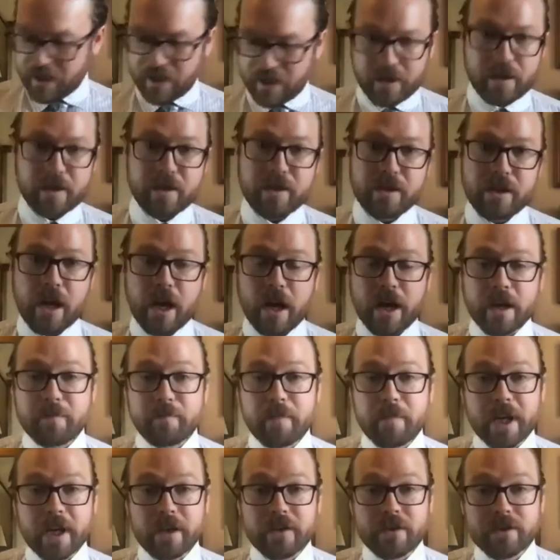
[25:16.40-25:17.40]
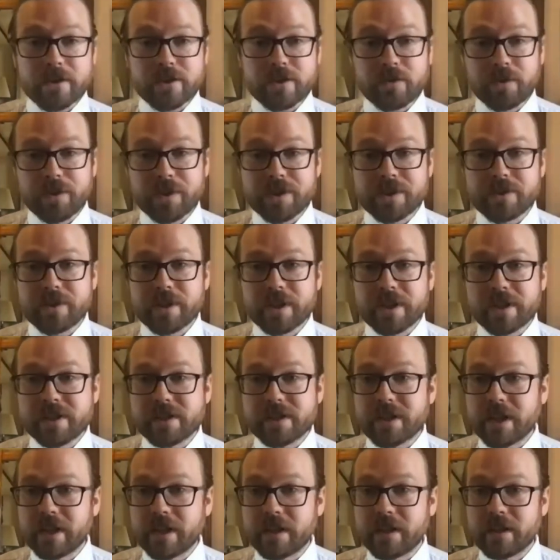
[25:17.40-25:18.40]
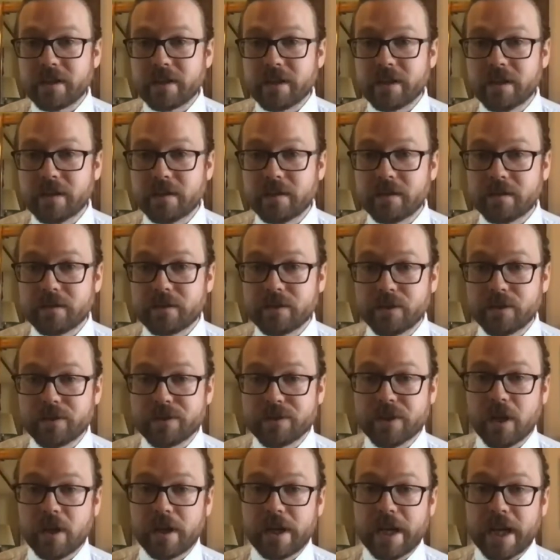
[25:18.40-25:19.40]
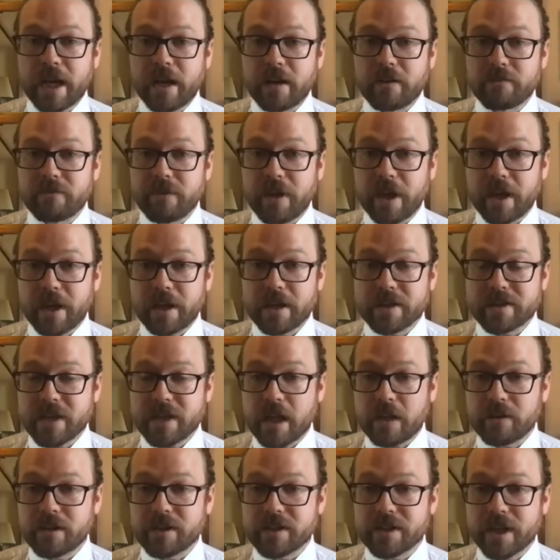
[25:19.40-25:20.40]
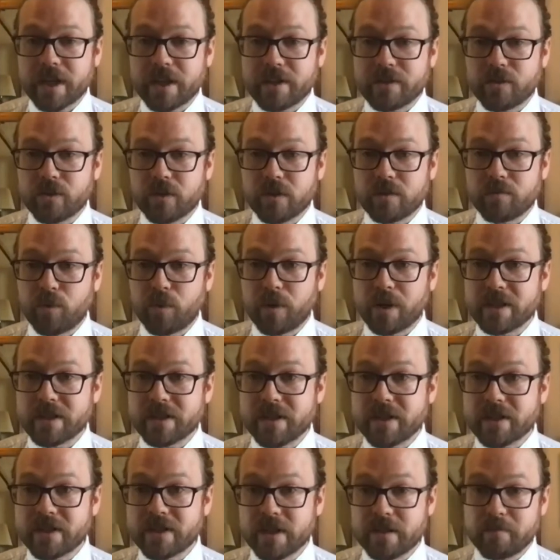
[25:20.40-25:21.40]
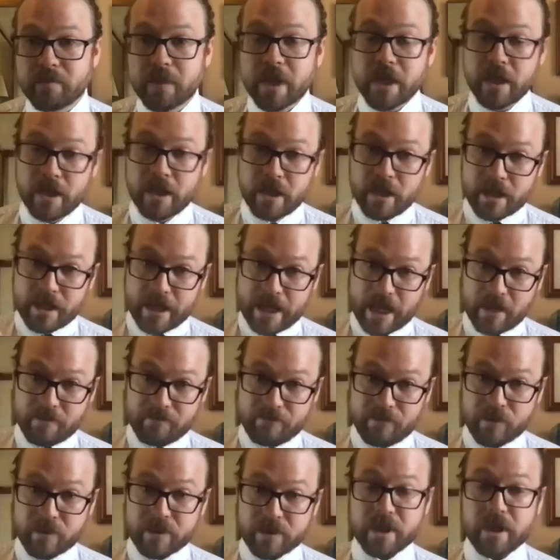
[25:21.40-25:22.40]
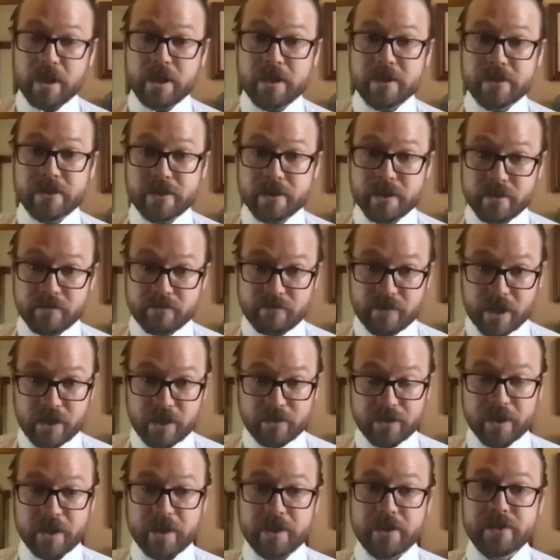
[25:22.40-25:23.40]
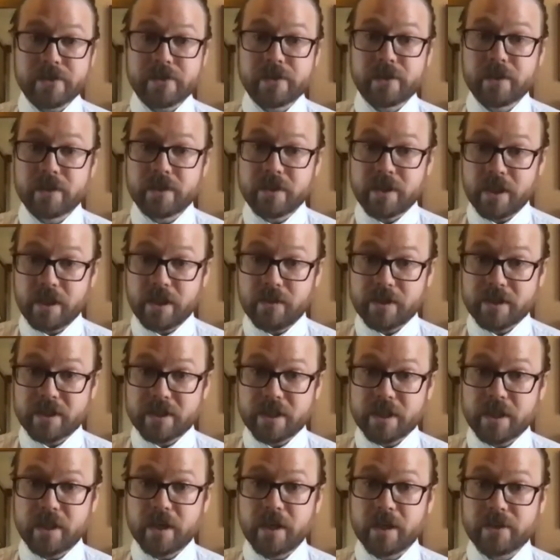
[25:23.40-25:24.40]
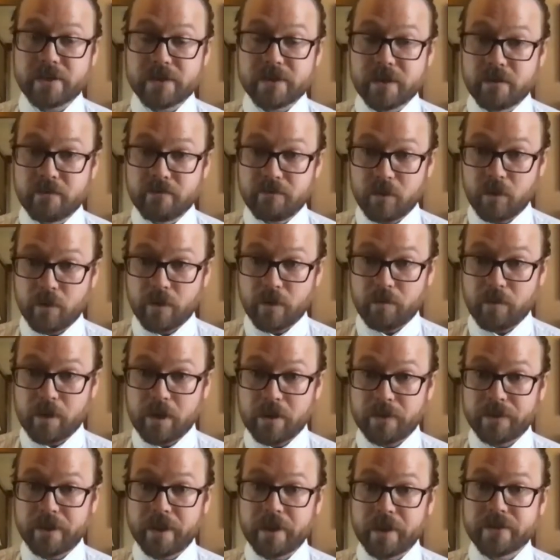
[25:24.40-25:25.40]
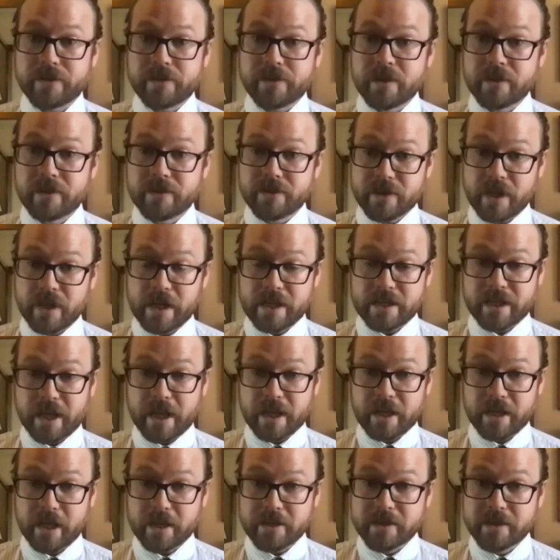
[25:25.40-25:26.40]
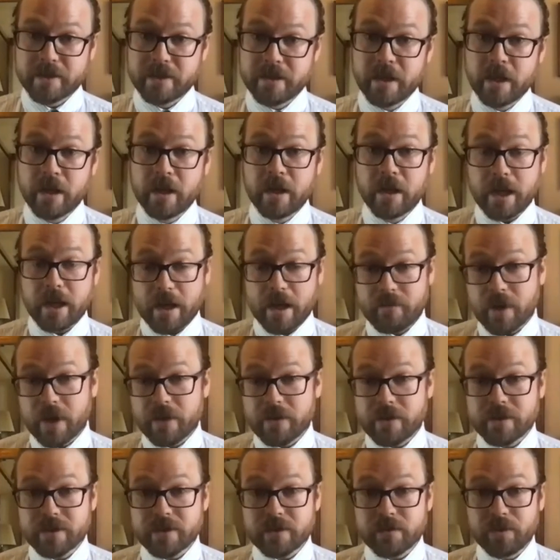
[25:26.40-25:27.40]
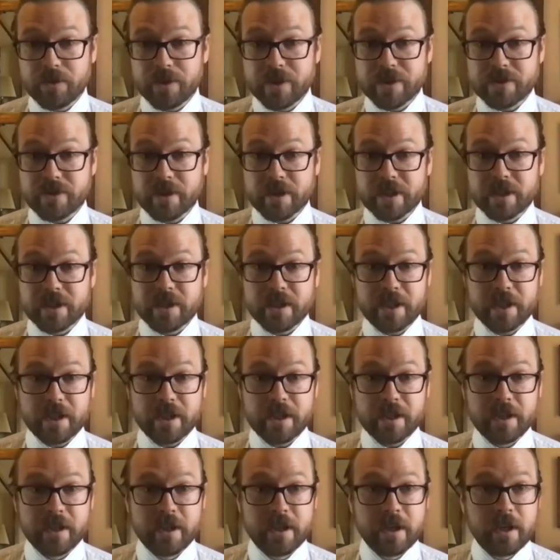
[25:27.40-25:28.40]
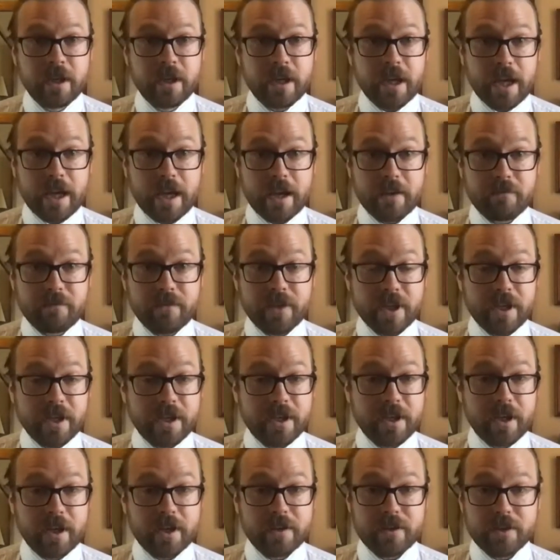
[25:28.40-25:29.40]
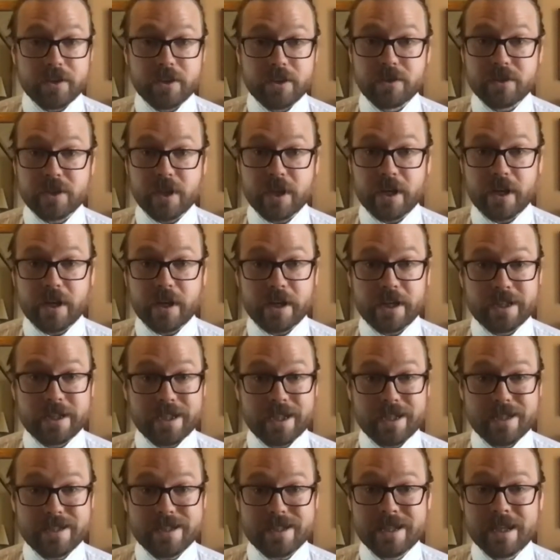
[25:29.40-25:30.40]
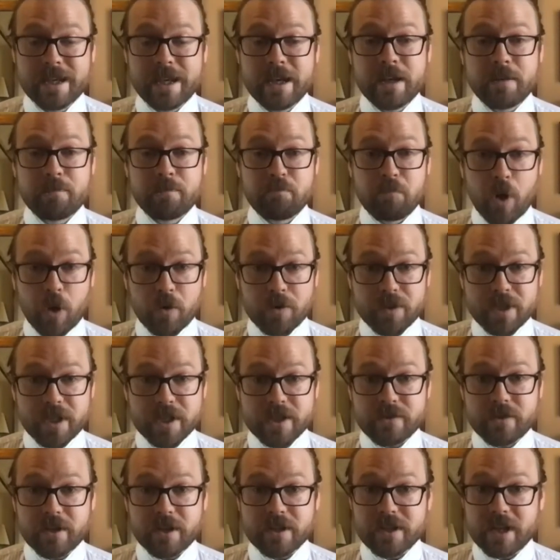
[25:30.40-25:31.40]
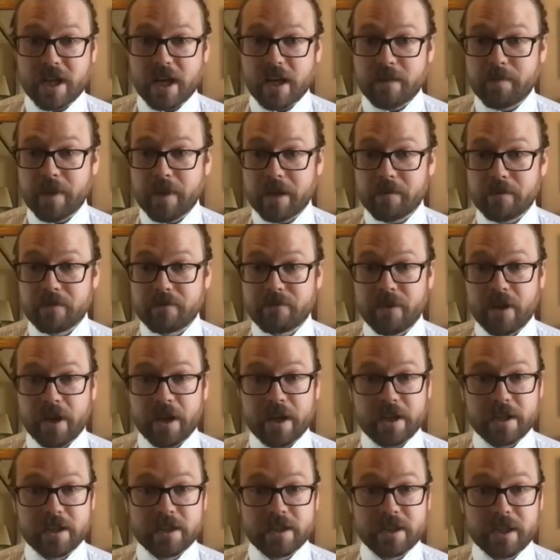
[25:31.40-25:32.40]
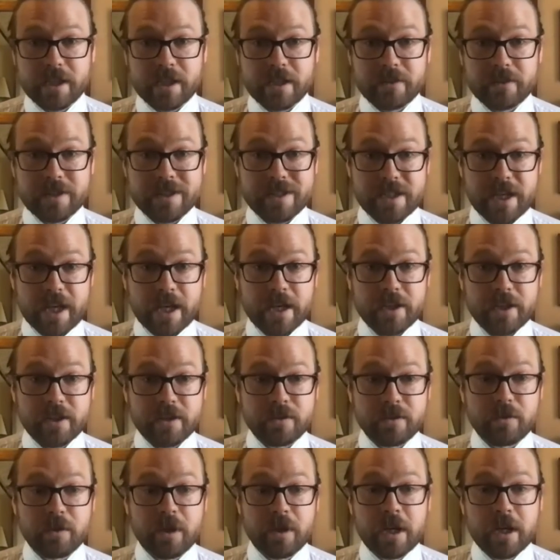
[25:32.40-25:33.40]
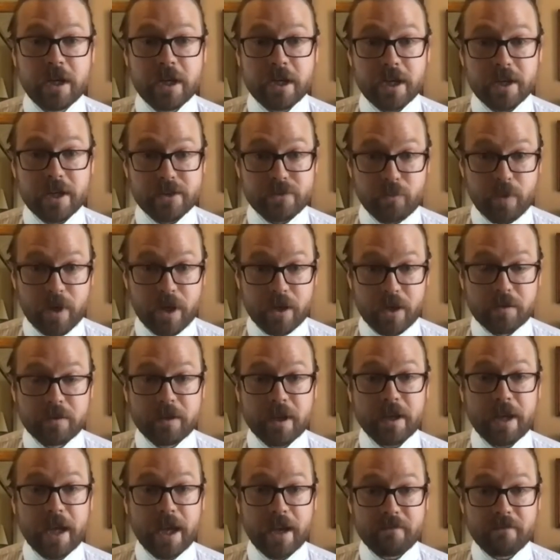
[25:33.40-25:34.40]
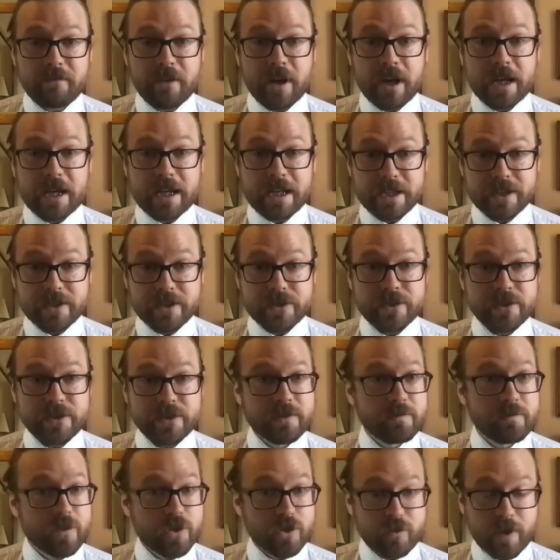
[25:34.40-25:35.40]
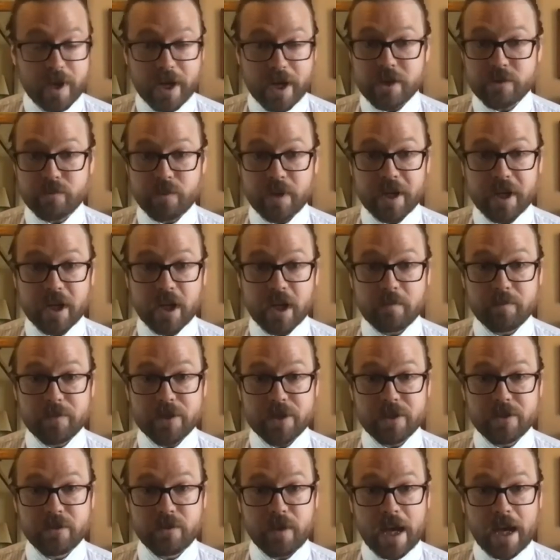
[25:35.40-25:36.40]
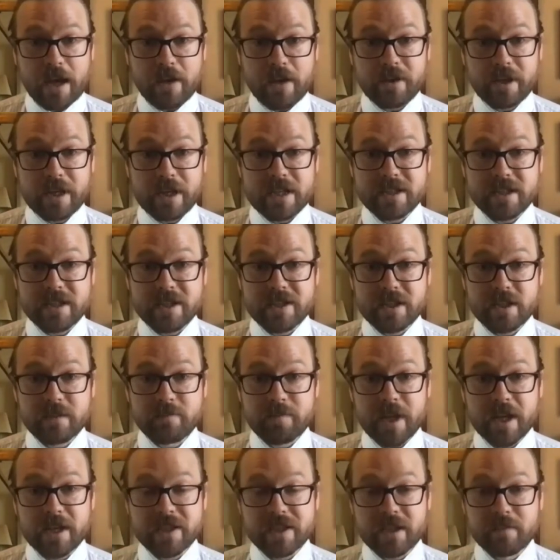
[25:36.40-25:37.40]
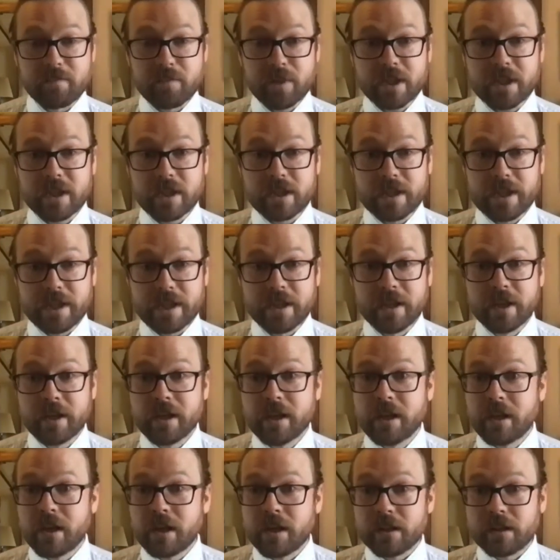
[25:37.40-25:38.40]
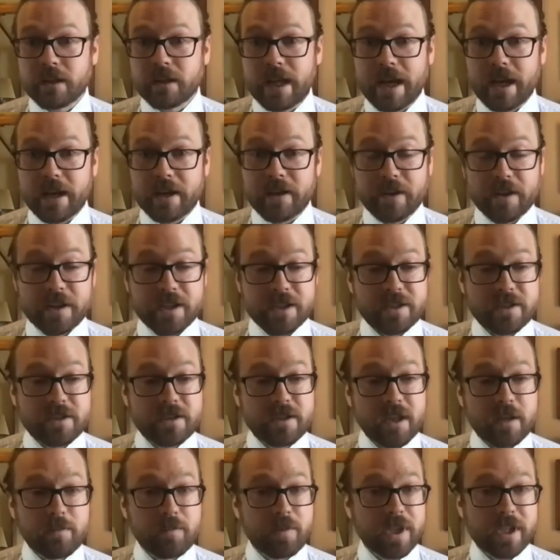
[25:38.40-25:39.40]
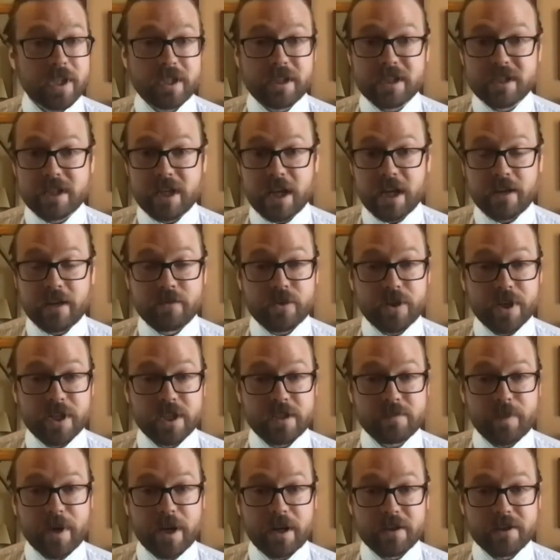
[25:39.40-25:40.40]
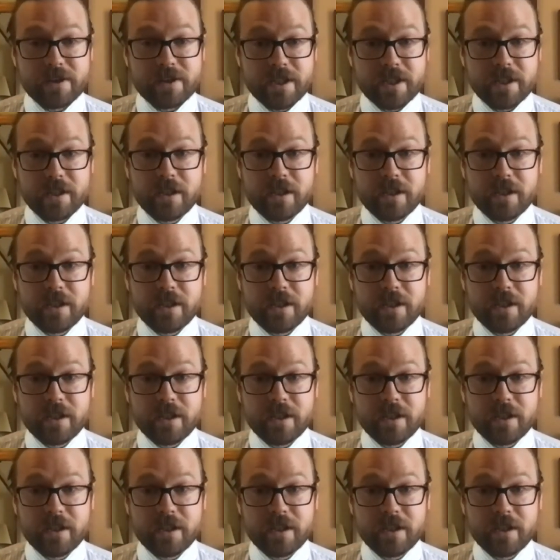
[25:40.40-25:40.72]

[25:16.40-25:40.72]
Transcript: not many other school districts in Tucson have a salary schedule or point system. Catfoot does, Vale does, TUSD does, Flowing Well does, Sunnyside does. Every other school district in the Tucson area does. Most districts that I've been able to find in the state do as well. Amphi is strange when it comes to having a system that is completely does not have transparency.